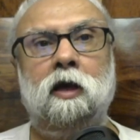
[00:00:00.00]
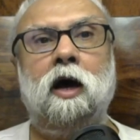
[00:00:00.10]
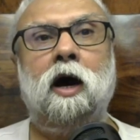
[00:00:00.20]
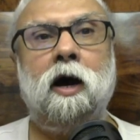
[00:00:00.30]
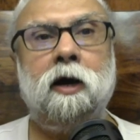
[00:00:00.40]

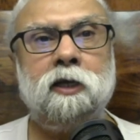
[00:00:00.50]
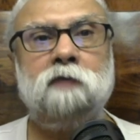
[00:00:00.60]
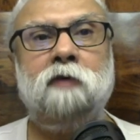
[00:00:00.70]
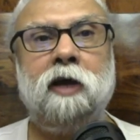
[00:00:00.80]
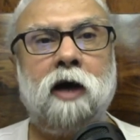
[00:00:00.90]

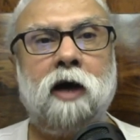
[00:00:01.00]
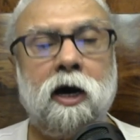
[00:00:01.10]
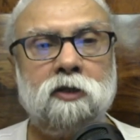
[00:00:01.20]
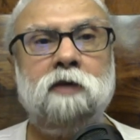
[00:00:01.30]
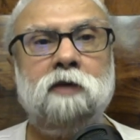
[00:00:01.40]

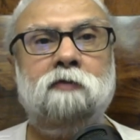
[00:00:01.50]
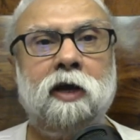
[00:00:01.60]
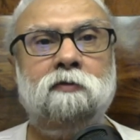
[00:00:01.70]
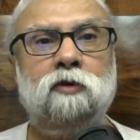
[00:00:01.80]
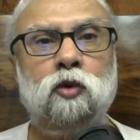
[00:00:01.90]

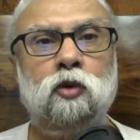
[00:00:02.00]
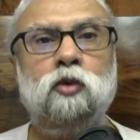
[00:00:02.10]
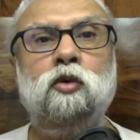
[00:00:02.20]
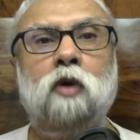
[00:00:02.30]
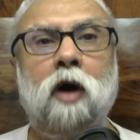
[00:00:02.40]

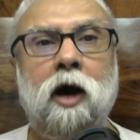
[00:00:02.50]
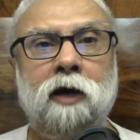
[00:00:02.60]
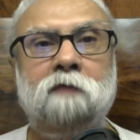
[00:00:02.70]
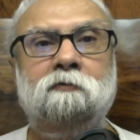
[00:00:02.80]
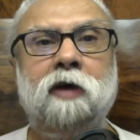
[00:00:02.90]
RC522
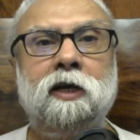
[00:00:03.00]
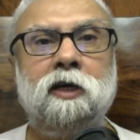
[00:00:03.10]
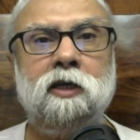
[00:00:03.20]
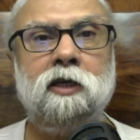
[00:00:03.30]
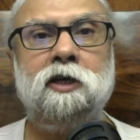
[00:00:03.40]

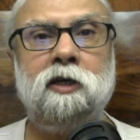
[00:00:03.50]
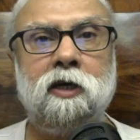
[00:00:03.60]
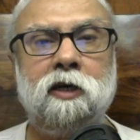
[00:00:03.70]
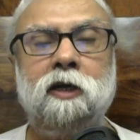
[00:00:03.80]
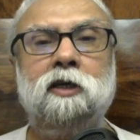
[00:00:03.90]
RFID reader
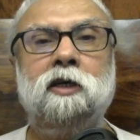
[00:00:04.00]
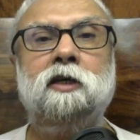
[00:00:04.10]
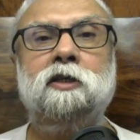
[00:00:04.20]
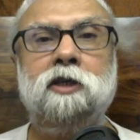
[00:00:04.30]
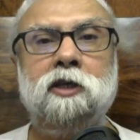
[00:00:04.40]
writer
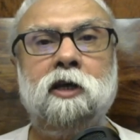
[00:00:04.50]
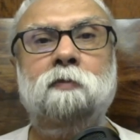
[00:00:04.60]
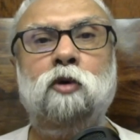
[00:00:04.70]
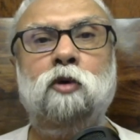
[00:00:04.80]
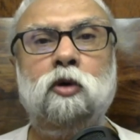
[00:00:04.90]
serial
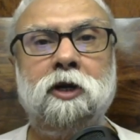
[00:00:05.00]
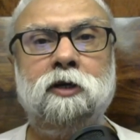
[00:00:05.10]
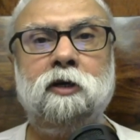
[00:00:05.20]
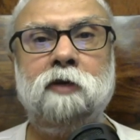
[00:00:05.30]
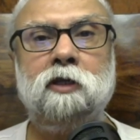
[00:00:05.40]
port
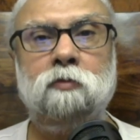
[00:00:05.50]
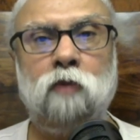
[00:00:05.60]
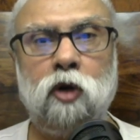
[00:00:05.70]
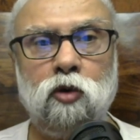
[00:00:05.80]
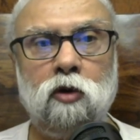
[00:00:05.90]
interface
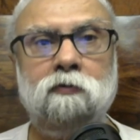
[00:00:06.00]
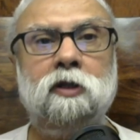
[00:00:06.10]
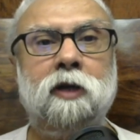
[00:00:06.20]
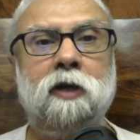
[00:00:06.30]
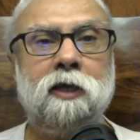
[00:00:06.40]
module
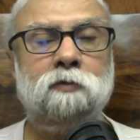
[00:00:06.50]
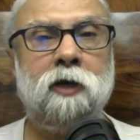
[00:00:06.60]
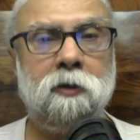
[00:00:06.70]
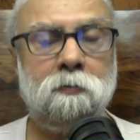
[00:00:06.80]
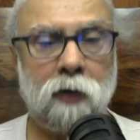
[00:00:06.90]
with
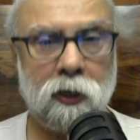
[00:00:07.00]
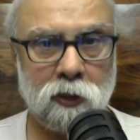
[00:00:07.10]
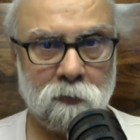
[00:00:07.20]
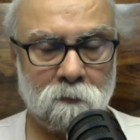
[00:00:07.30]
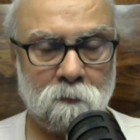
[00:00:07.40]
Raspberry
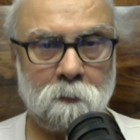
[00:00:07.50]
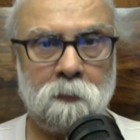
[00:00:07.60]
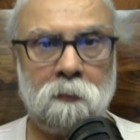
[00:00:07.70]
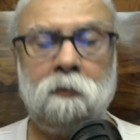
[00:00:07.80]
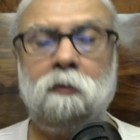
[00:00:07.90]
Pi,
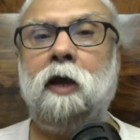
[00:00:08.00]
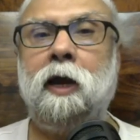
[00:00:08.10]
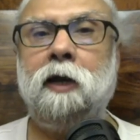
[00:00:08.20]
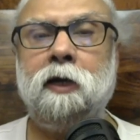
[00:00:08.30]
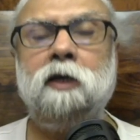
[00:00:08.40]

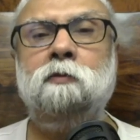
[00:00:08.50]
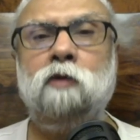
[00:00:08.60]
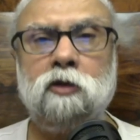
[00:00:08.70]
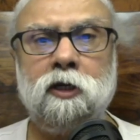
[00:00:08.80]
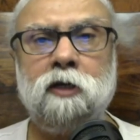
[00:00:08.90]
and I'll
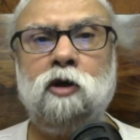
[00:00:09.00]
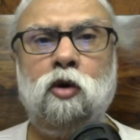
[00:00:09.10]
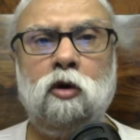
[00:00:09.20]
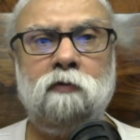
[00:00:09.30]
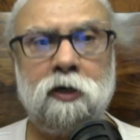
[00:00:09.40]
demonstrate the
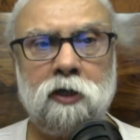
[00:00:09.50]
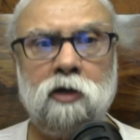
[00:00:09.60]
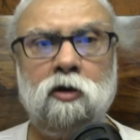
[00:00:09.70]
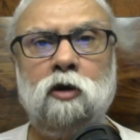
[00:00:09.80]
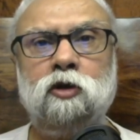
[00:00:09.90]
whole
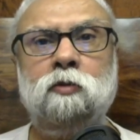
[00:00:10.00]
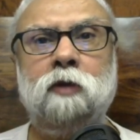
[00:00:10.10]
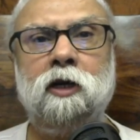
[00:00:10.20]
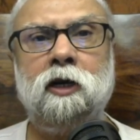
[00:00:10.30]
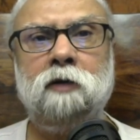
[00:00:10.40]
working also,
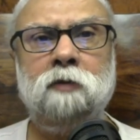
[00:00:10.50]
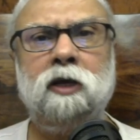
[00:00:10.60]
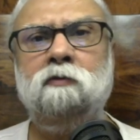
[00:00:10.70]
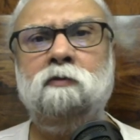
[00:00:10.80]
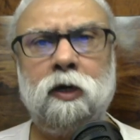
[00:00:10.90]
but let me
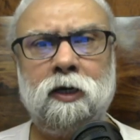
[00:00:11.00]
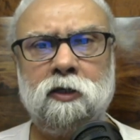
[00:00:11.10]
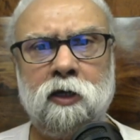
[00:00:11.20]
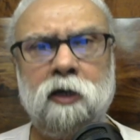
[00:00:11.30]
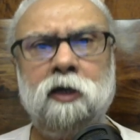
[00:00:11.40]
give what
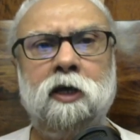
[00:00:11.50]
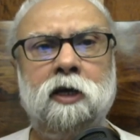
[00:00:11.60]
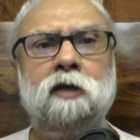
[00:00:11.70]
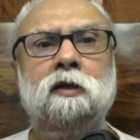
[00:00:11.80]
is done here.